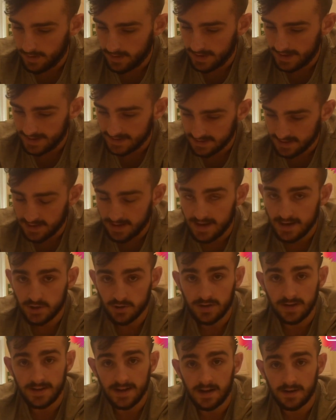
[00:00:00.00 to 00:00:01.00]
It's
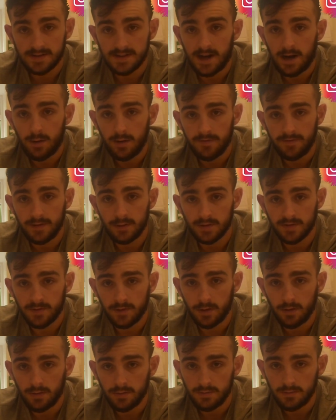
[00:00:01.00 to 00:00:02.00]
literally down to how it feels for
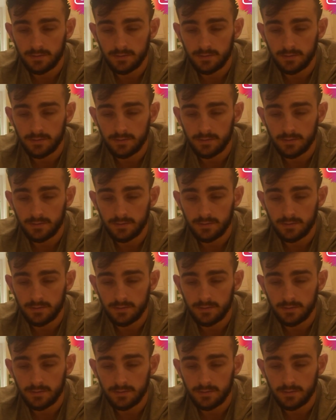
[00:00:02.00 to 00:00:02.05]
you.